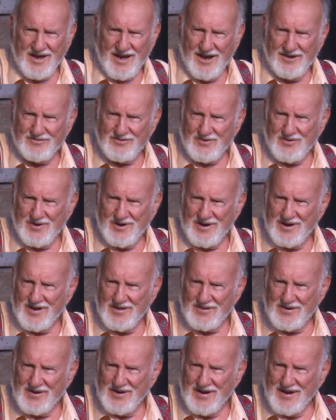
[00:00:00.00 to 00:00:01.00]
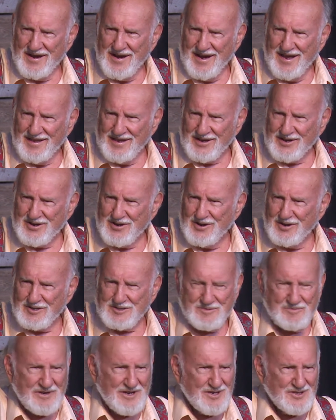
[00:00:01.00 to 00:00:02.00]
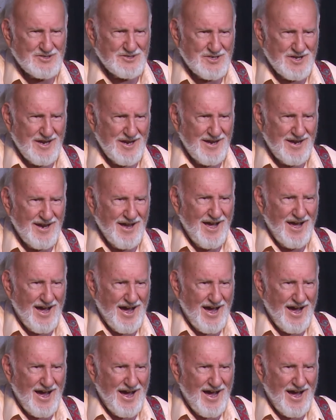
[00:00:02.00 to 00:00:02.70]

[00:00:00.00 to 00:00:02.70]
after another that caused me to say,